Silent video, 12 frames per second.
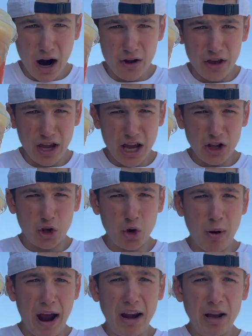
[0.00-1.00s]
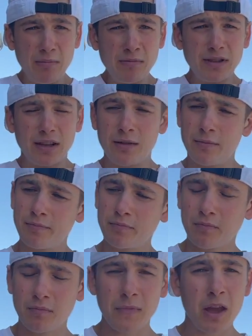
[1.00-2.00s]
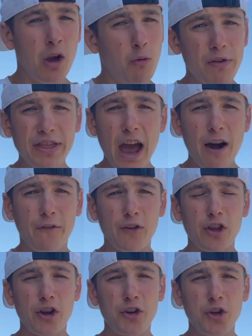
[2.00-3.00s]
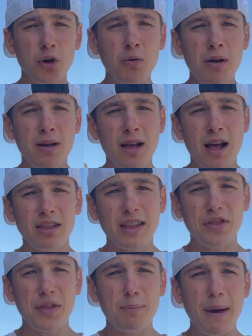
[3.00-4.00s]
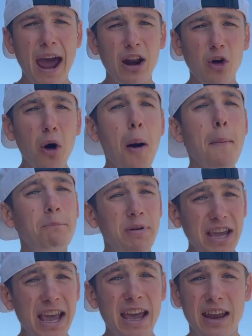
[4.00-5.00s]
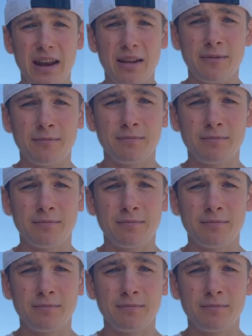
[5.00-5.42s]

are the two items. Without further ado, let the battle begin.